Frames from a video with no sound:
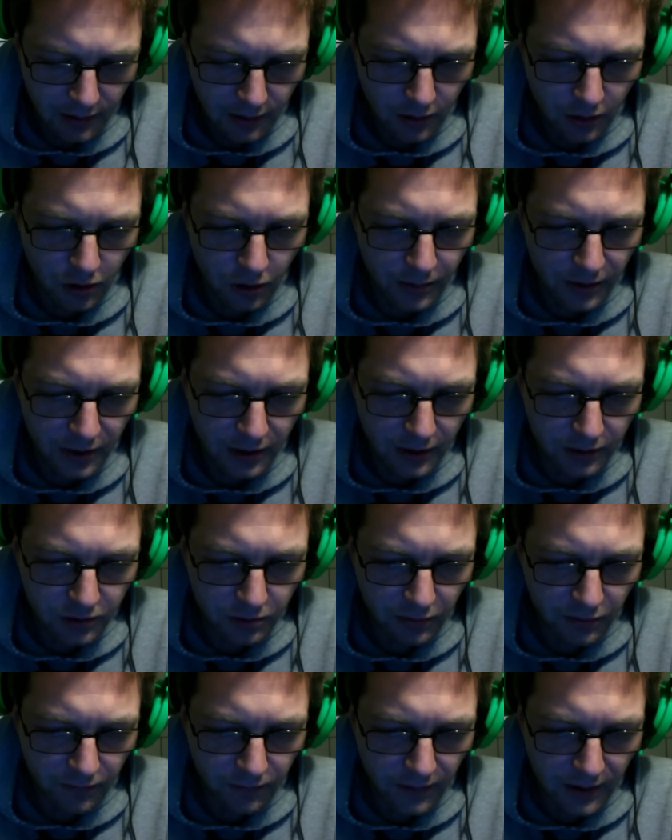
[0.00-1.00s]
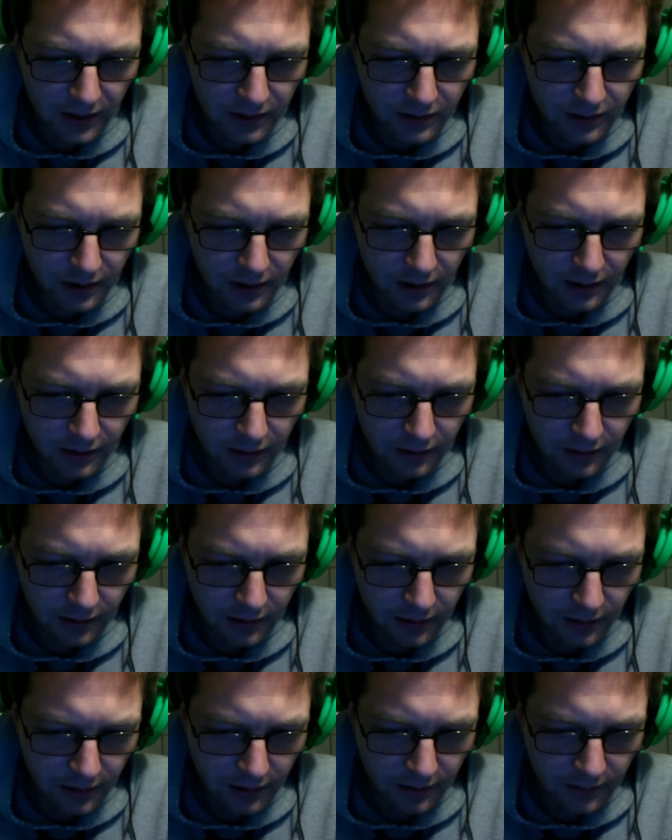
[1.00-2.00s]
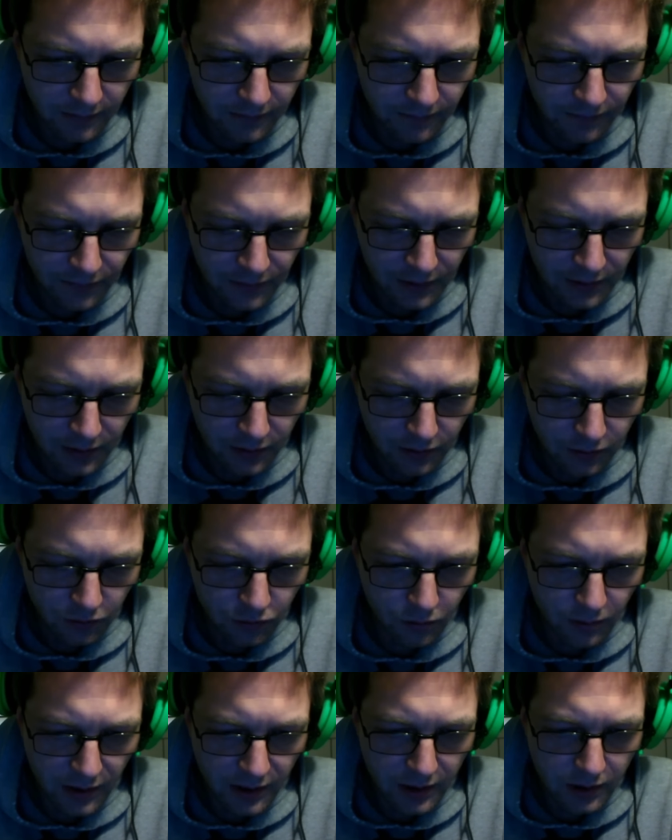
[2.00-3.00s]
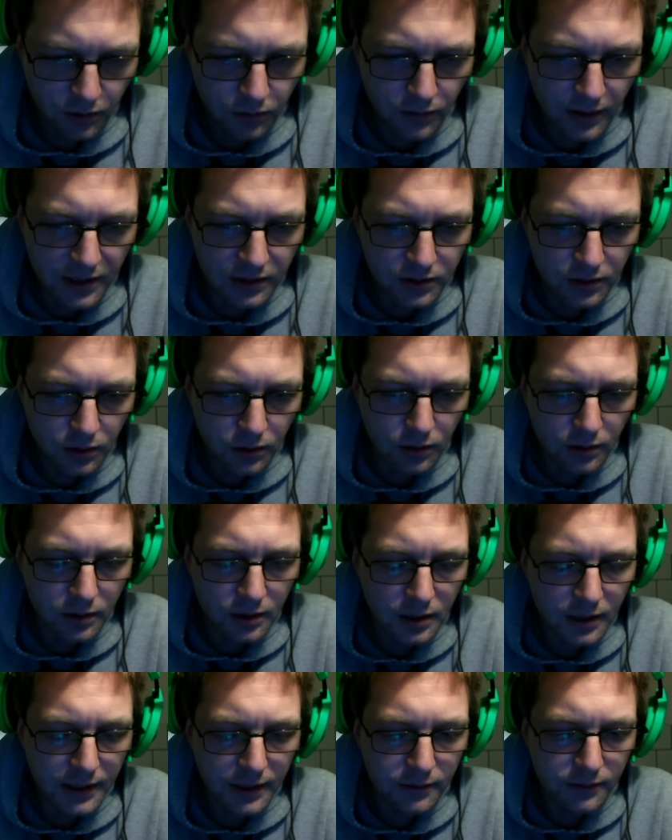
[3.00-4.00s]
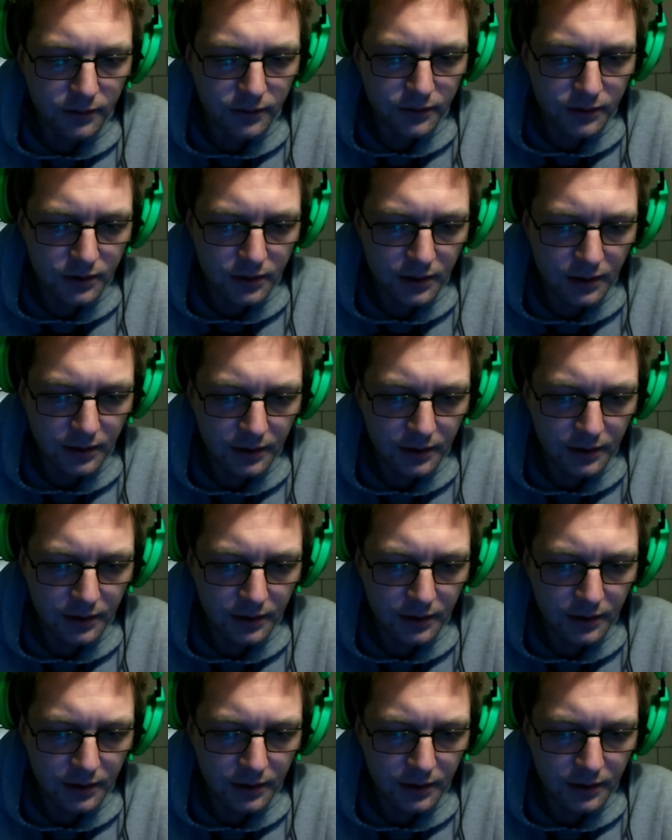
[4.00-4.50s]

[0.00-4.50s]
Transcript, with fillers: hoping not to be facing too many crazy good clickers